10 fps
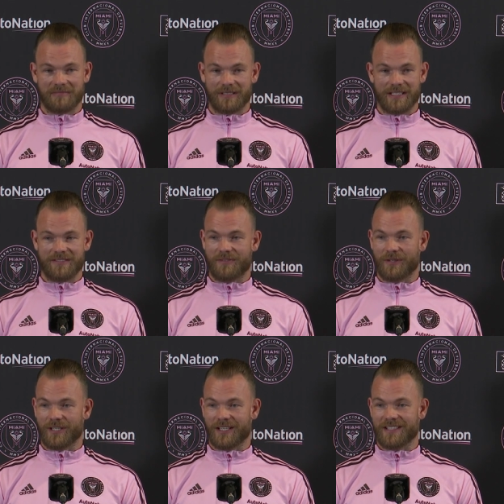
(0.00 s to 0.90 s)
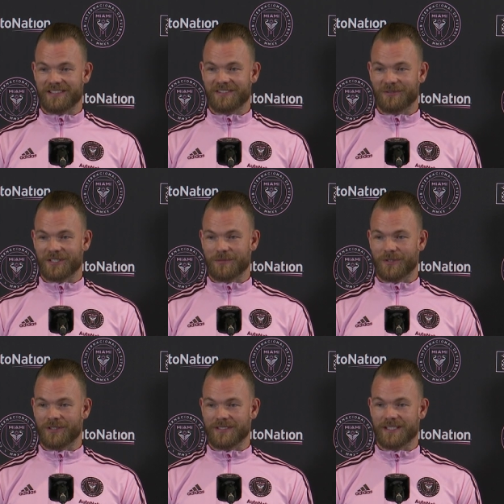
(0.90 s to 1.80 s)
it's very nice to
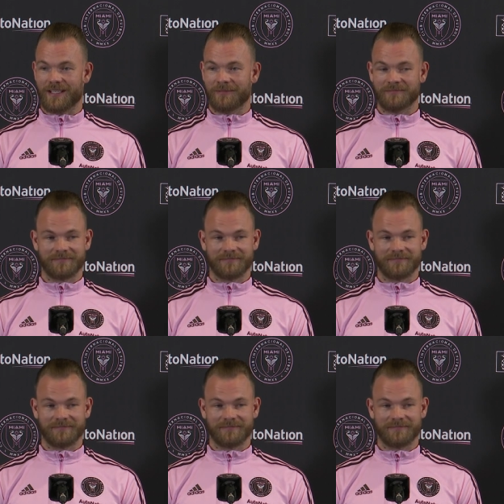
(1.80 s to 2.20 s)
experience that.